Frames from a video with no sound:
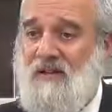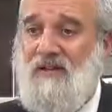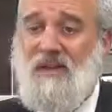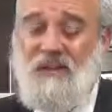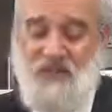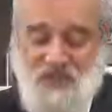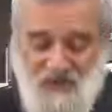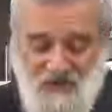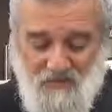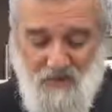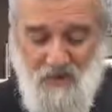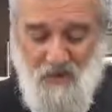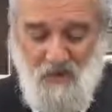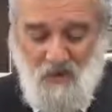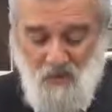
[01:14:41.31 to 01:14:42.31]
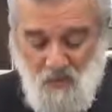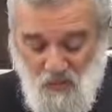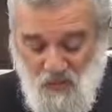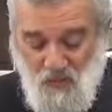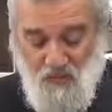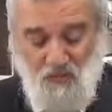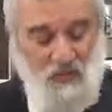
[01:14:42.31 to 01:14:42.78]
that Hashem
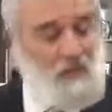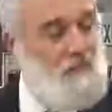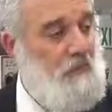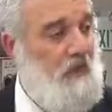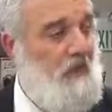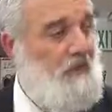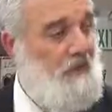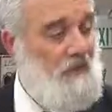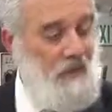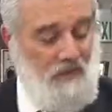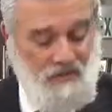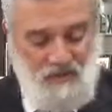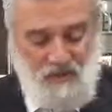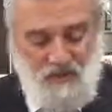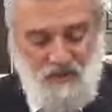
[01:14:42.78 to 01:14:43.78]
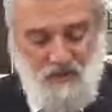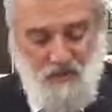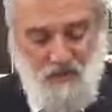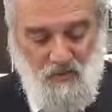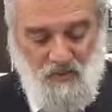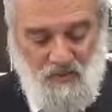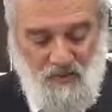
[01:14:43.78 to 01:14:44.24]
will respond, that Hashem
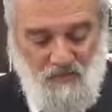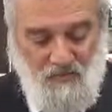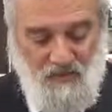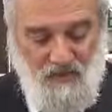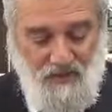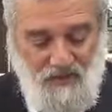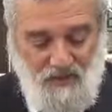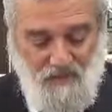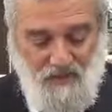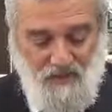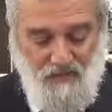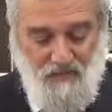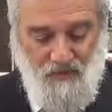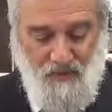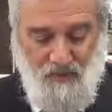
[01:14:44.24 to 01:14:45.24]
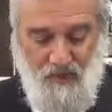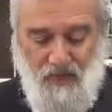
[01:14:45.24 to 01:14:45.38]
will come and help them.